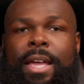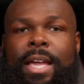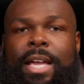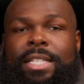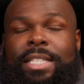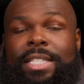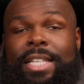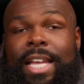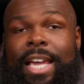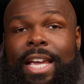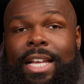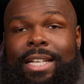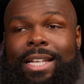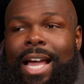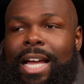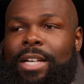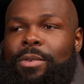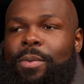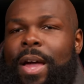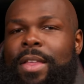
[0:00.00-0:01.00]
Instead,
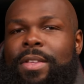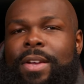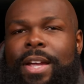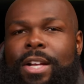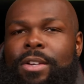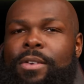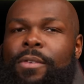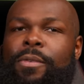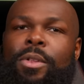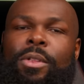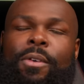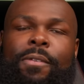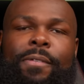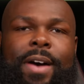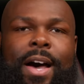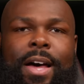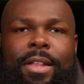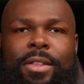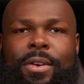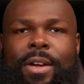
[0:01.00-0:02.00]
I'd rather interview the
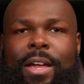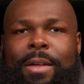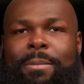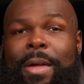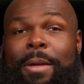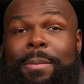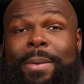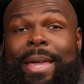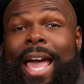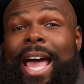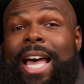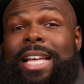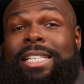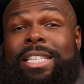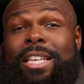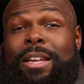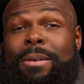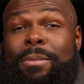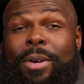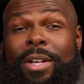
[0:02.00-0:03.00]
father and maybe
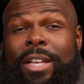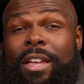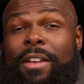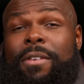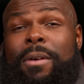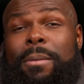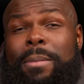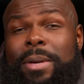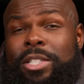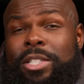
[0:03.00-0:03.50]
ask him or give him a